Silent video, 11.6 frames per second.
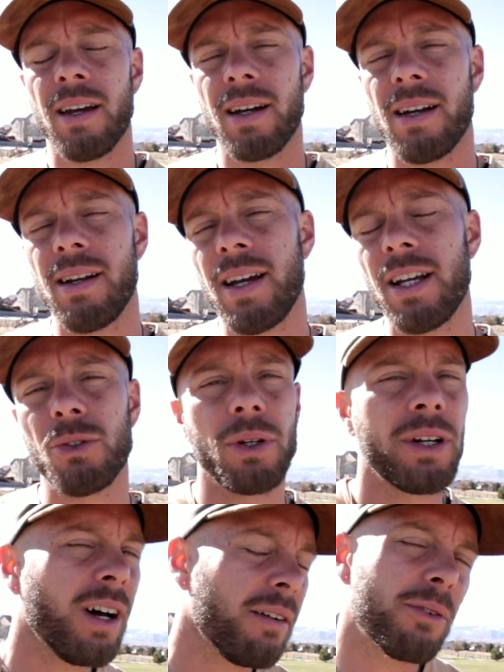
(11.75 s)
Got a nice
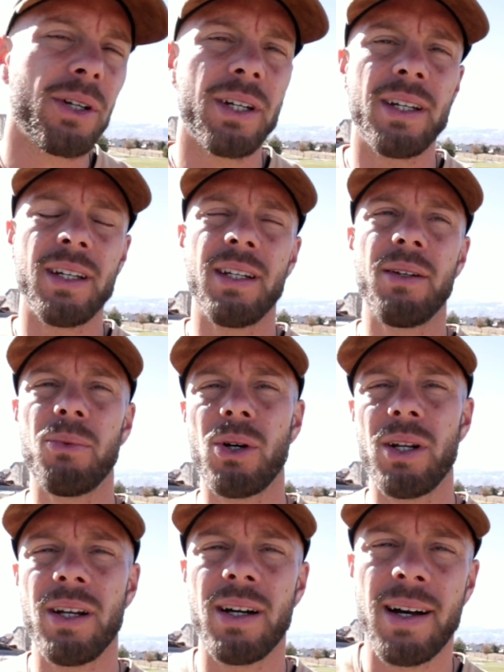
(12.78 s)
recovery in and
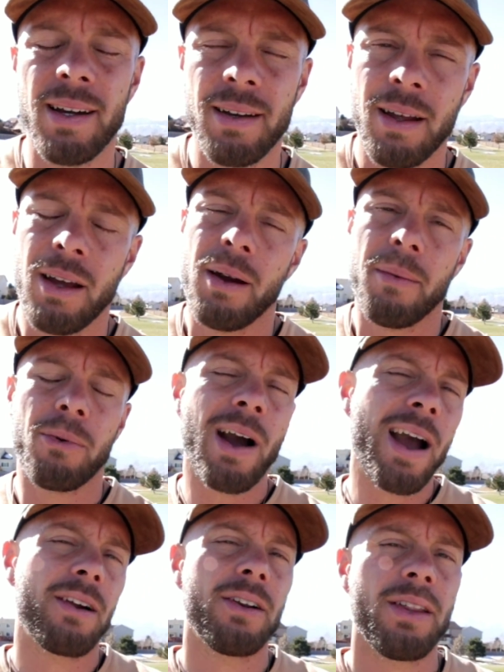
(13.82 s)
whatnot.
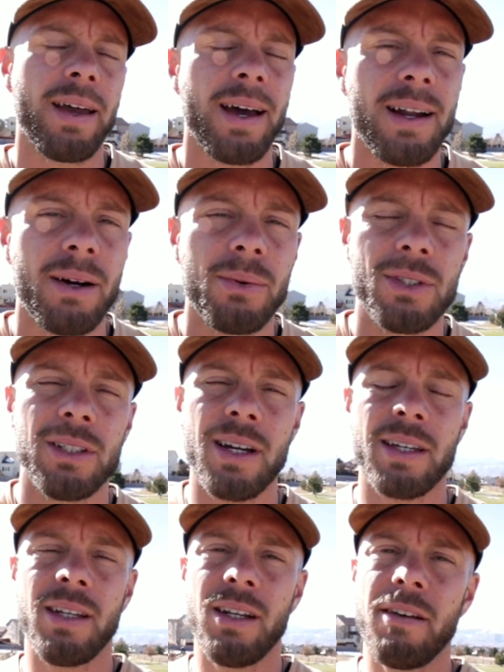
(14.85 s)
Prior to that, I was
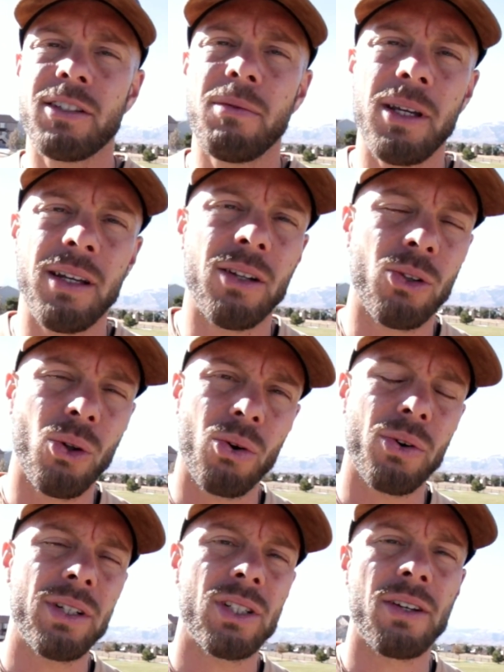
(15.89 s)
lucky enough to meet
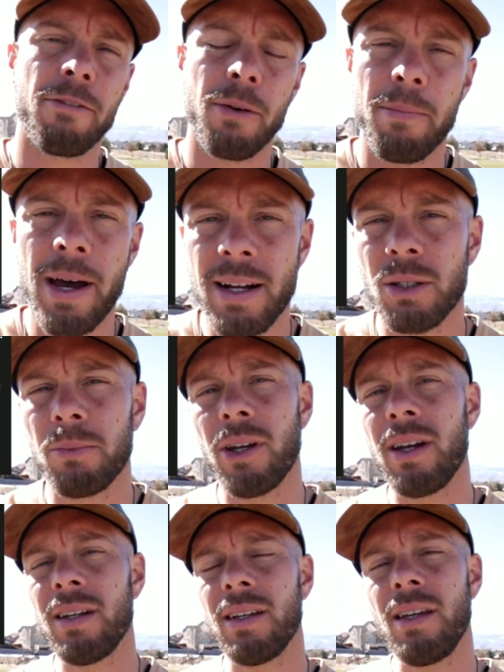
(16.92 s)
Lawrence from Back to
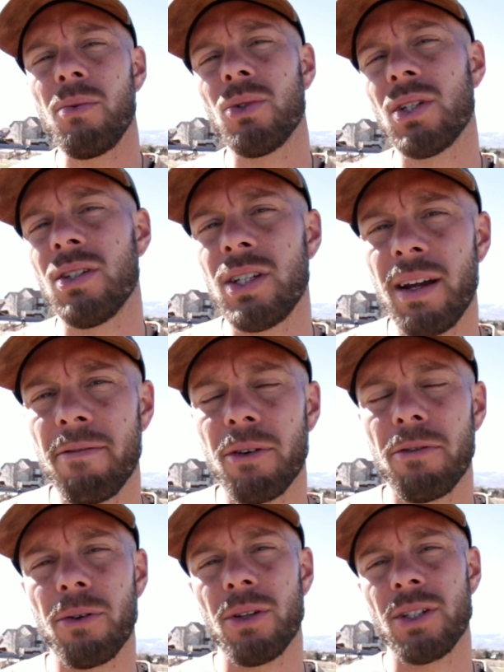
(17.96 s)
Blading. He was in
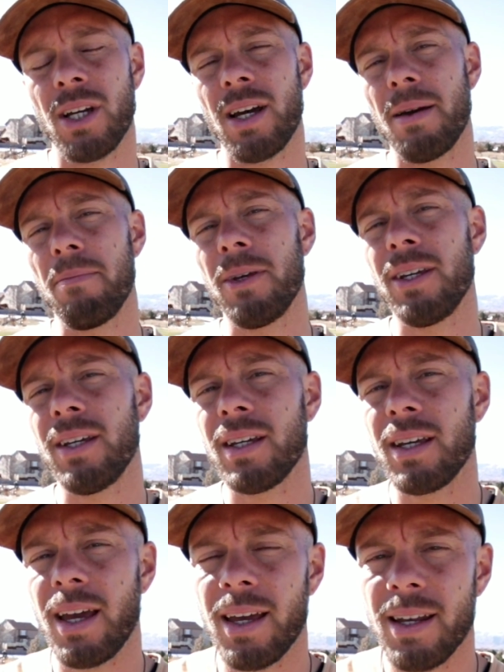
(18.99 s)
Denver for the time
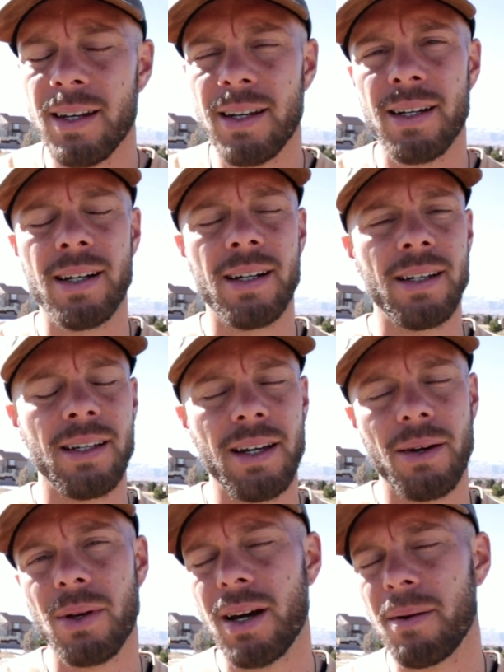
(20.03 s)
being, and
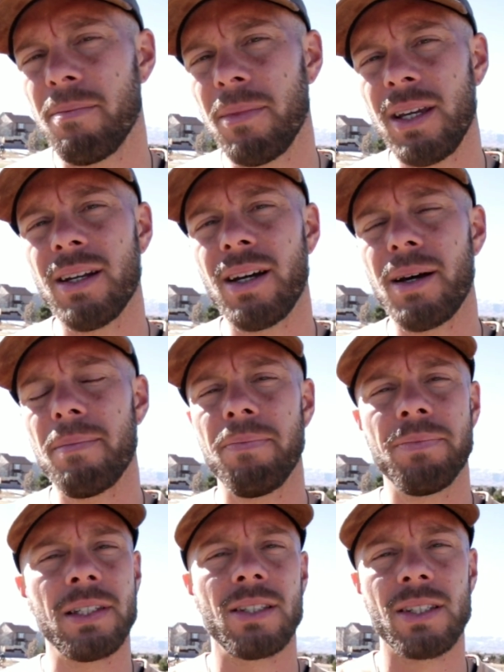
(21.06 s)
yeah, we got to meet up,
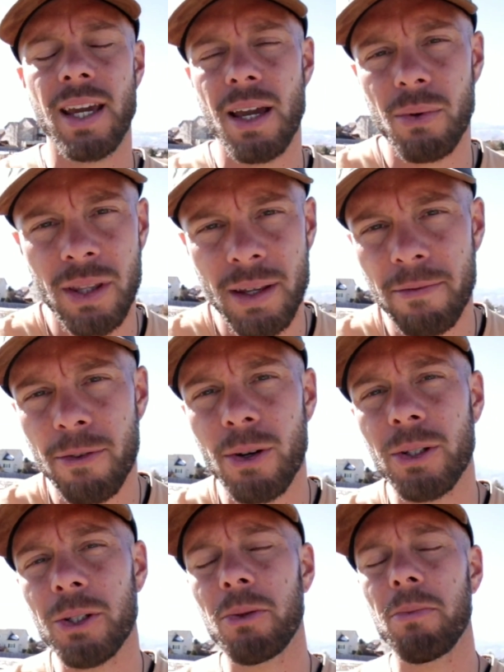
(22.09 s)
skate with him for
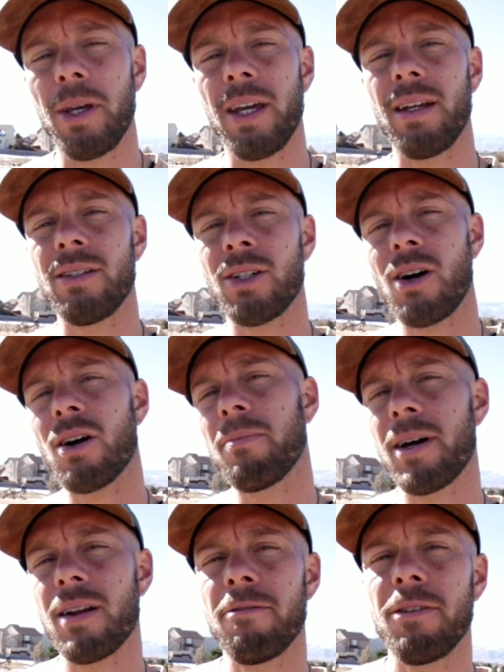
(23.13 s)
a little bit, talk
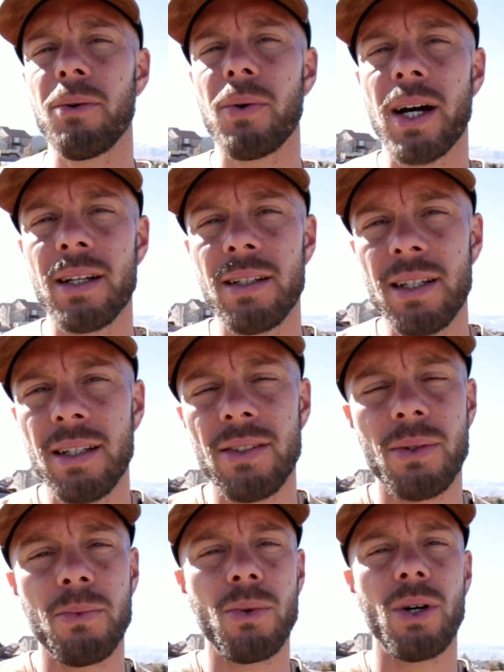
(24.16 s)
about a few
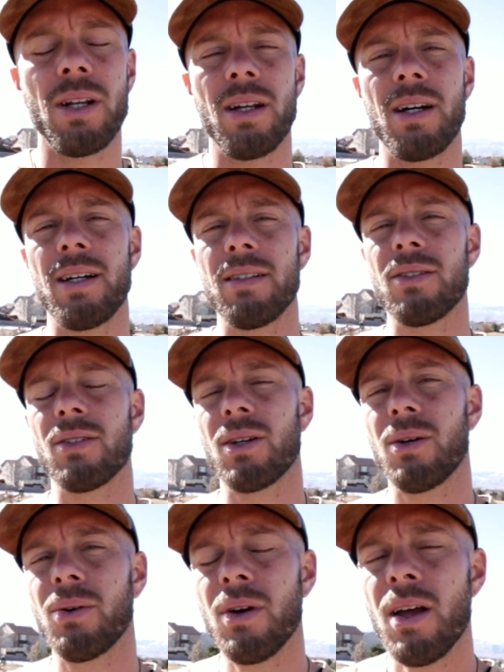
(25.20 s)
ideas and whatnot.
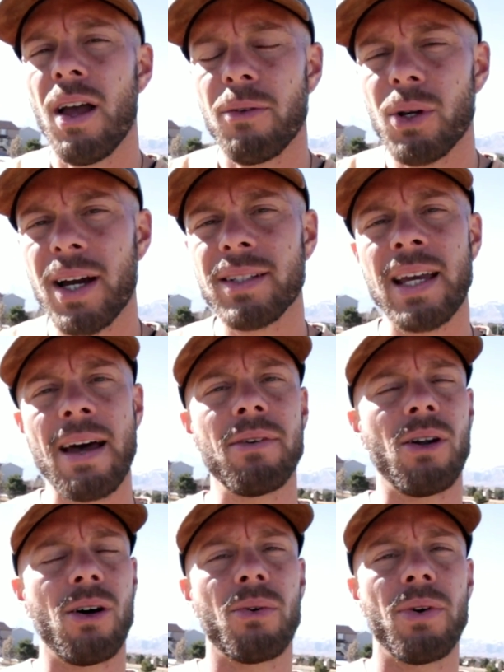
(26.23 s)
So if you guys
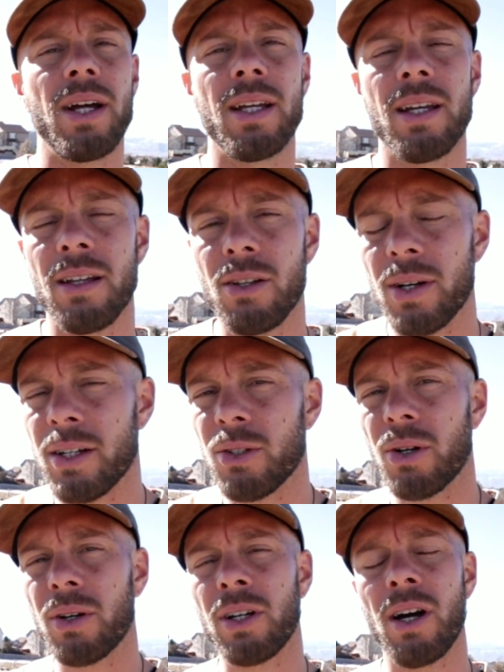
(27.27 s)
haven't already and you guys
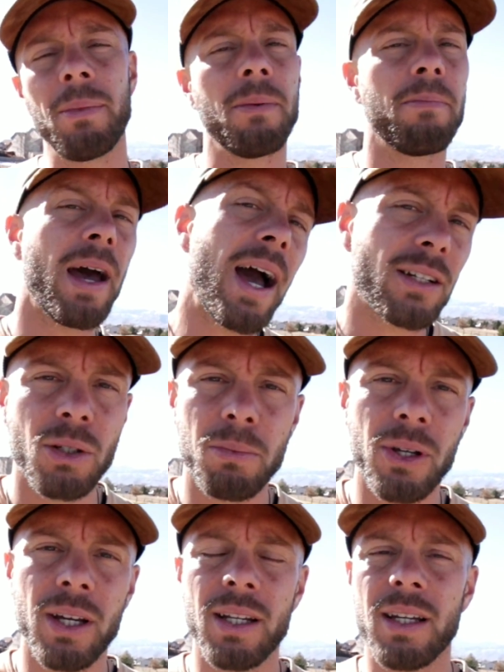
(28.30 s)
are coming back to
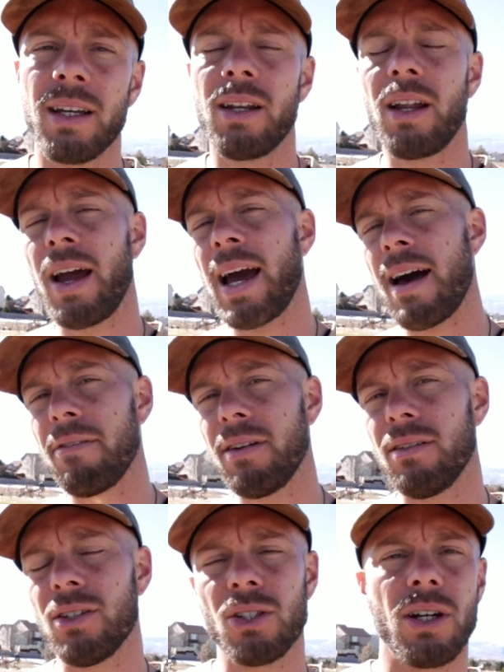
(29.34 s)
blading and
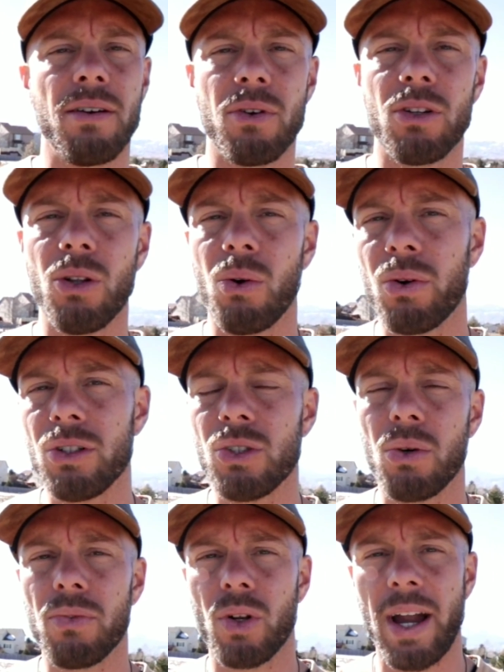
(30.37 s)
haven't discovered Lawrence
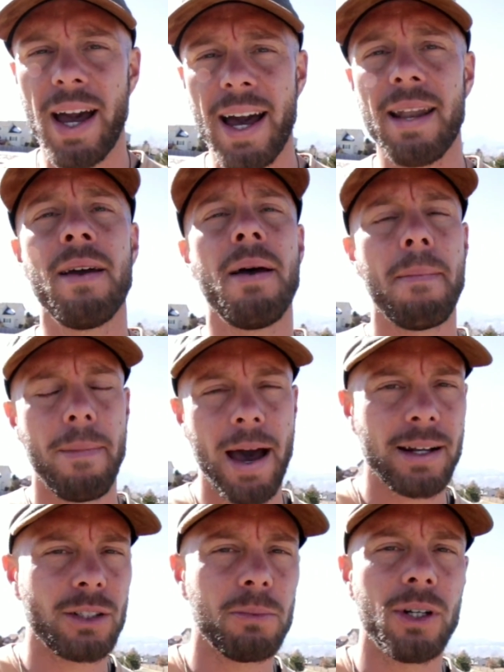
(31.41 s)
over at
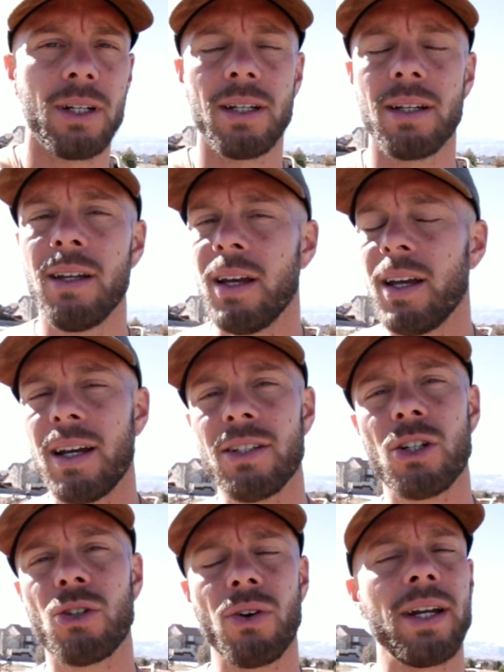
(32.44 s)
Back to Blading, he has
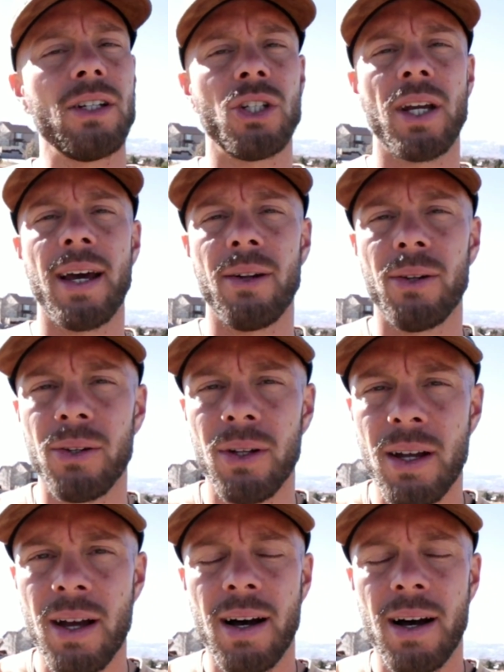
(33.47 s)
a great channel.